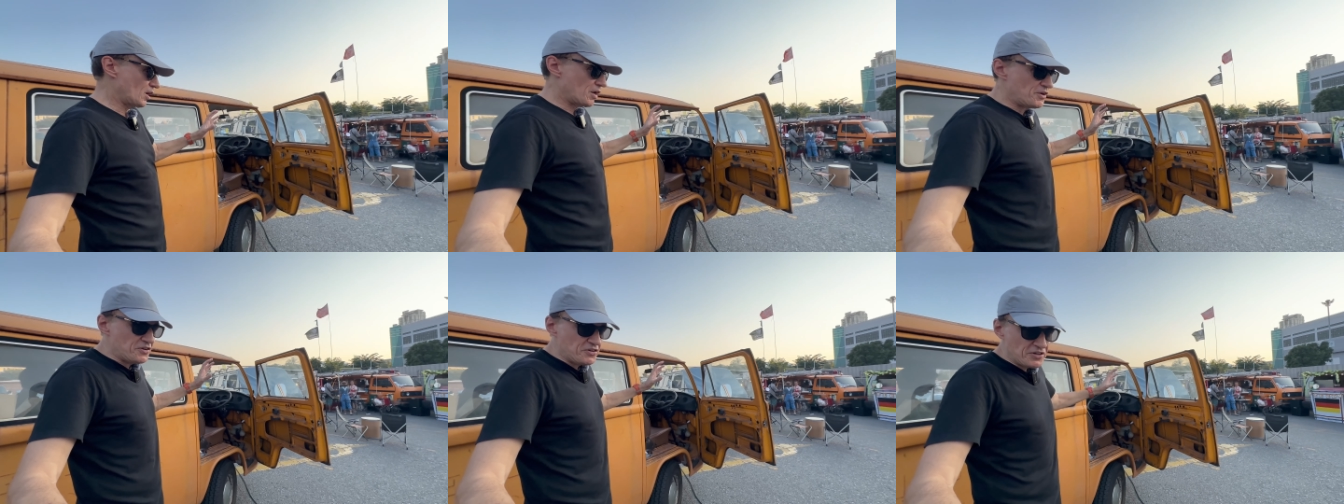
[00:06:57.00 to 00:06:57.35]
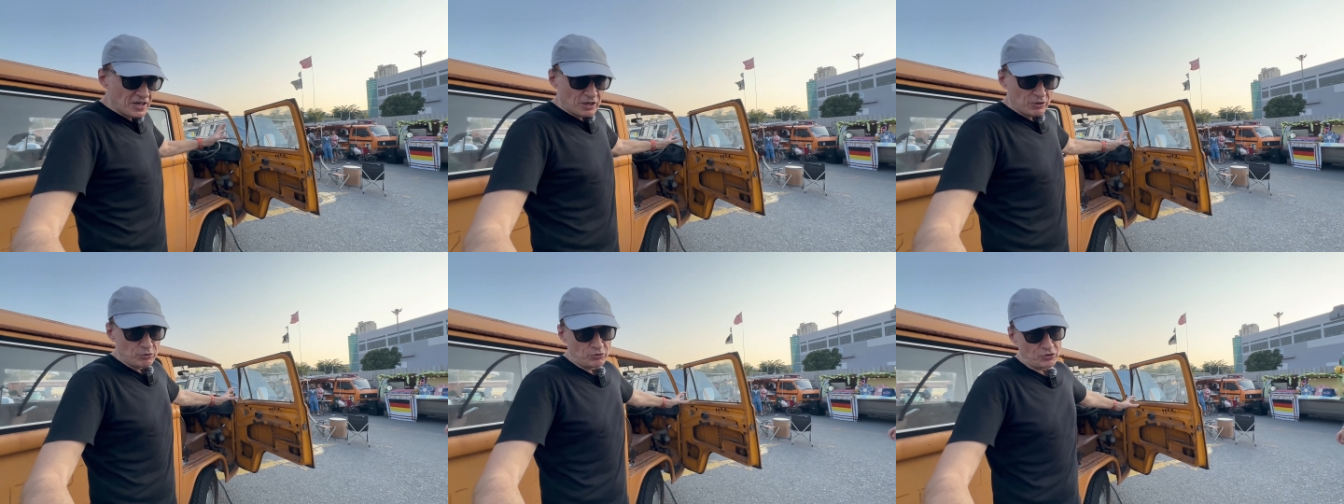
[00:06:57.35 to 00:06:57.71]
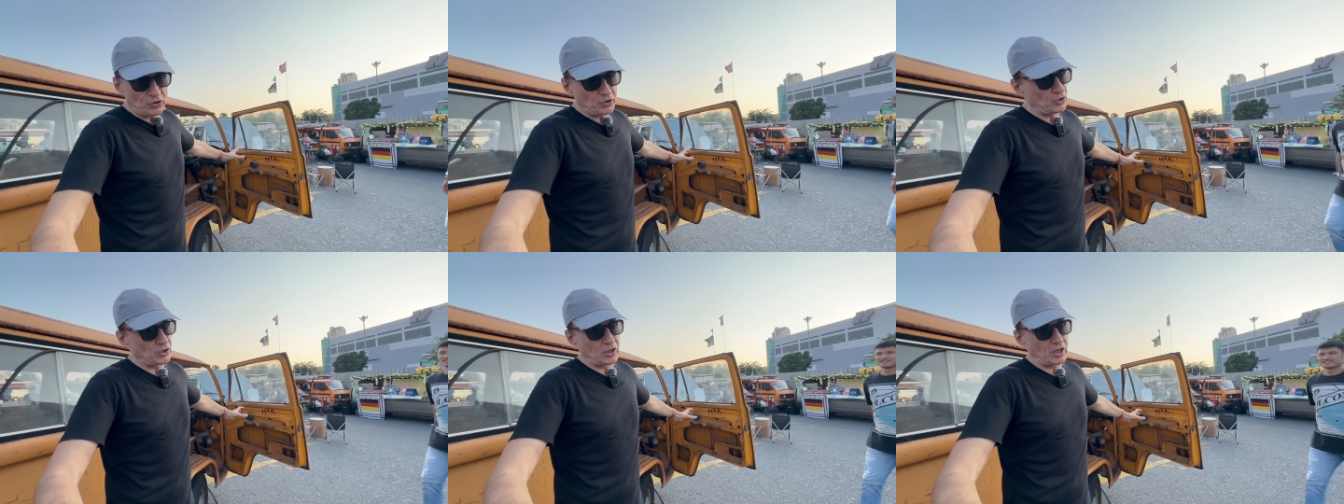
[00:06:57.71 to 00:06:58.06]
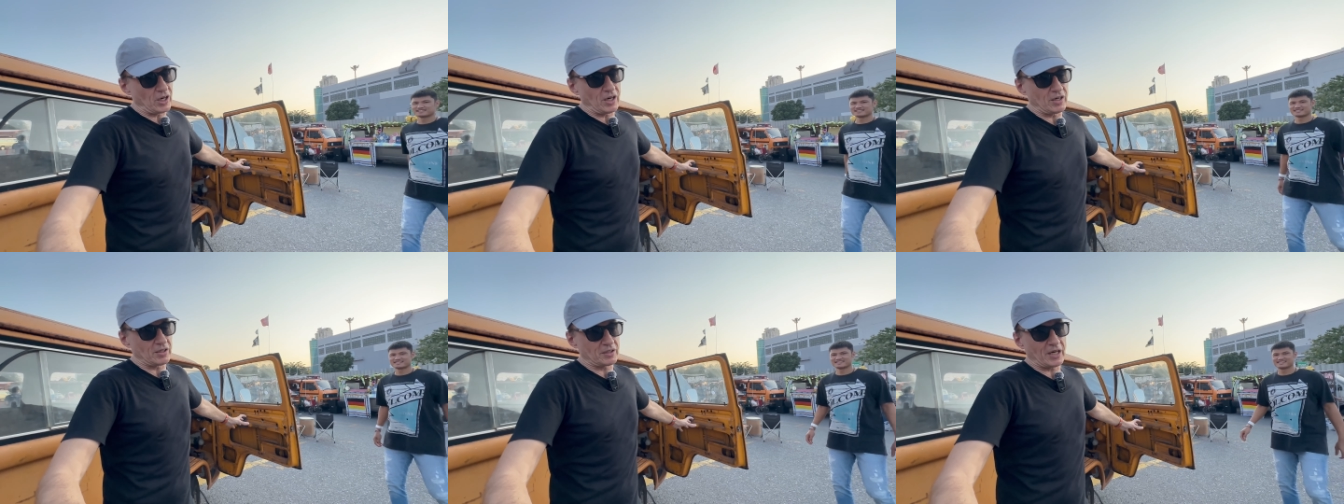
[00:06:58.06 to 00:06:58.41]
No door
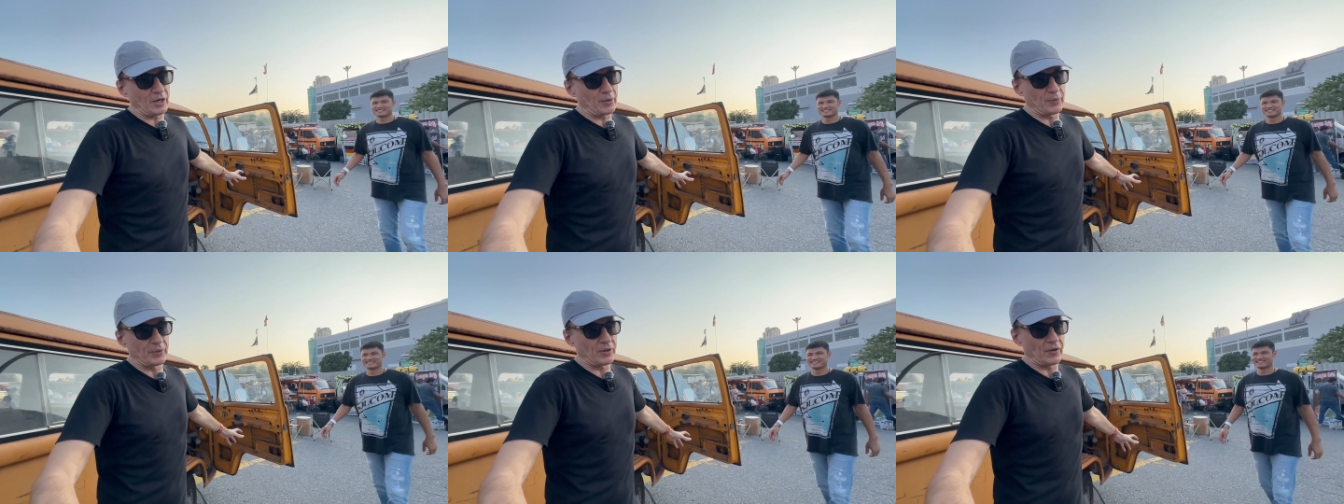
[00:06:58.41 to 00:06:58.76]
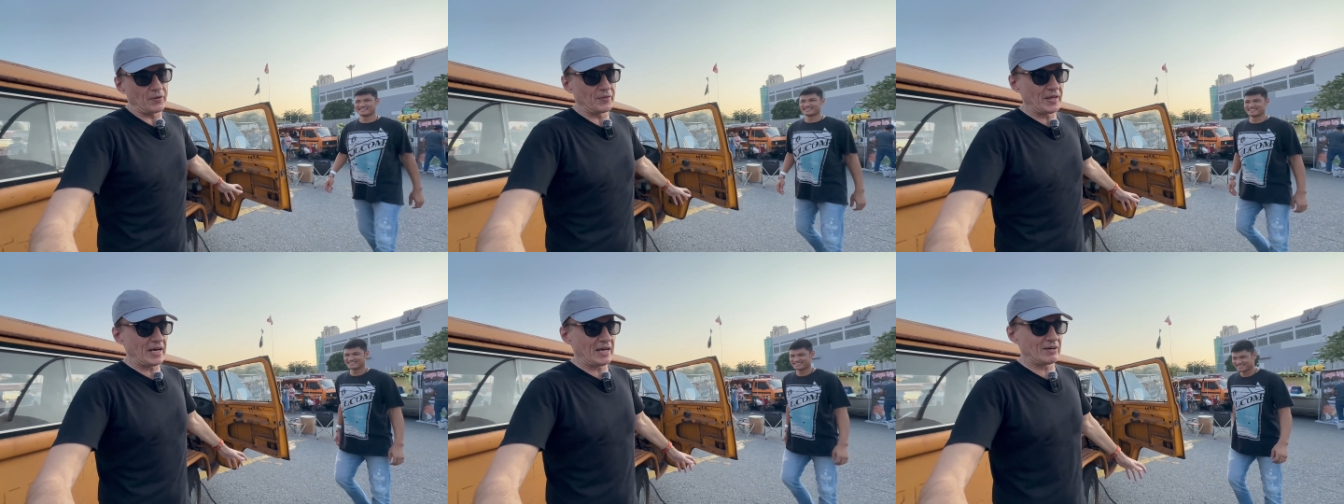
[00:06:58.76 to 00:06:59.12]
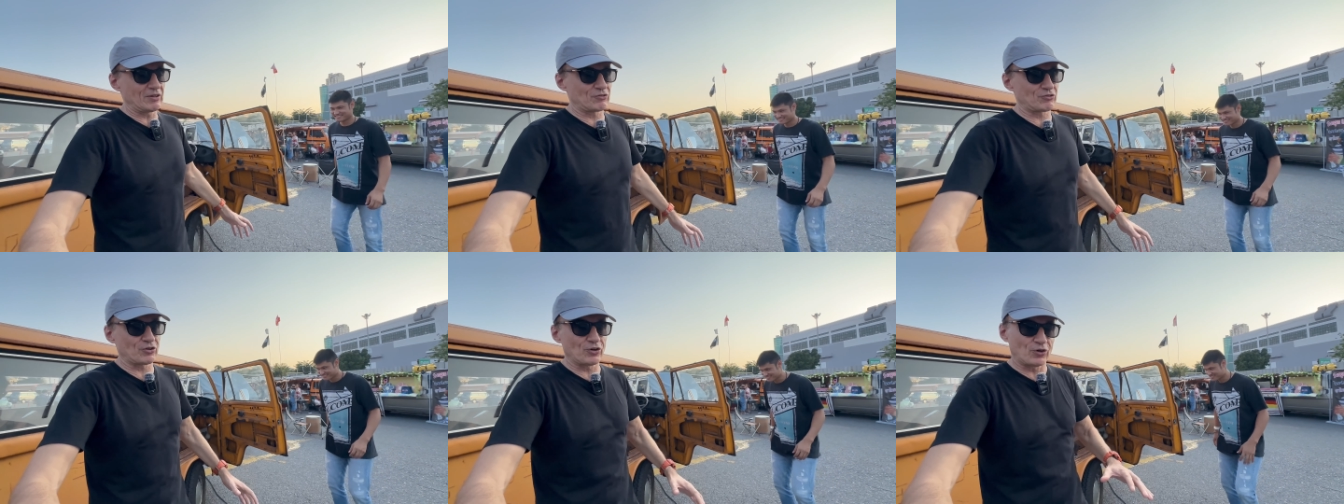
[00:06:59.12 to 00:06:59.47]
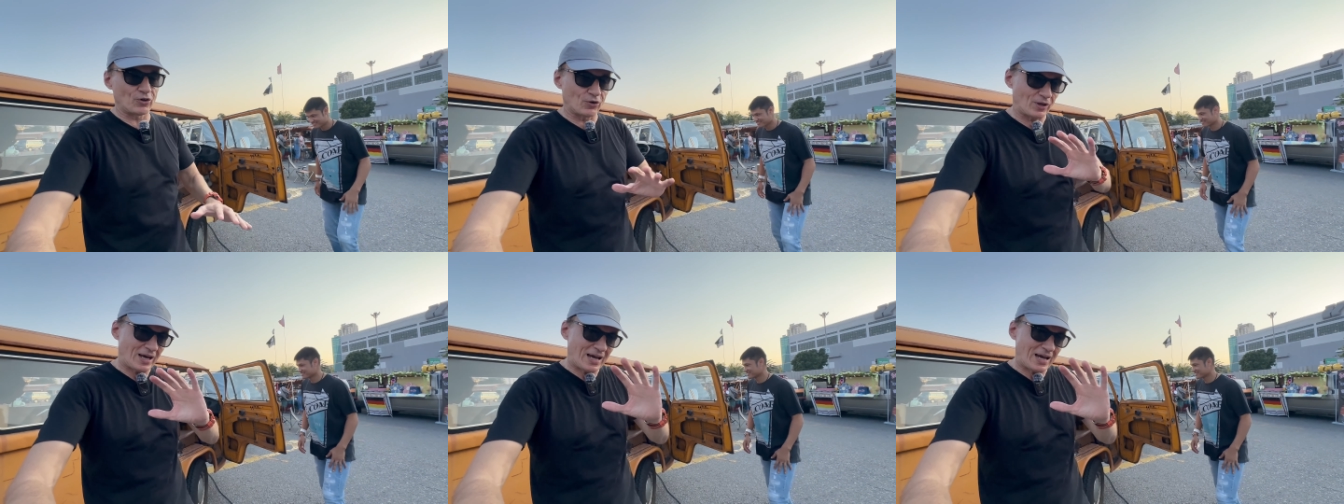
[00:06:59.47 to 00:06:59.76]
card going on there at all,